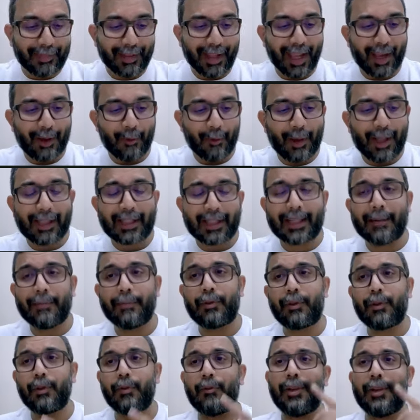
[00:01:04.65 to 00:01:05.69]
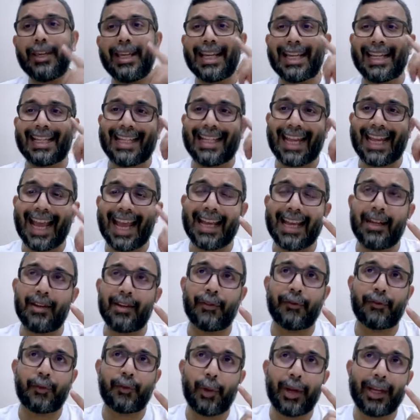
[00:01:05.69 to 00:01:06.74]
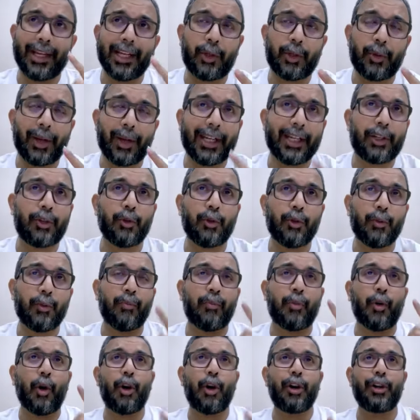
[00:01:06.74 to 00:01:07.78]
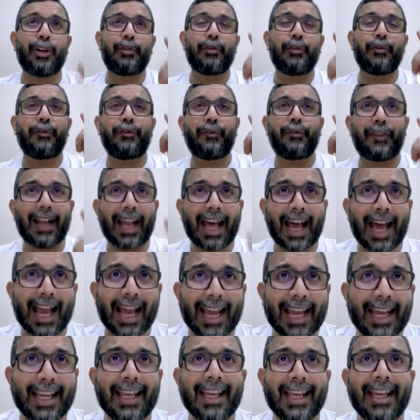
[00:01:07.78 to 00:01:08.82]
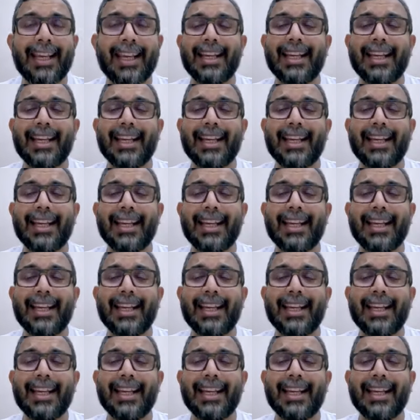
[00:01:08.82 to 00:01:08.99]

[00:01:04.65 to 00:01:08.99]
And welcome to week 10 of 2022, Born to Fly,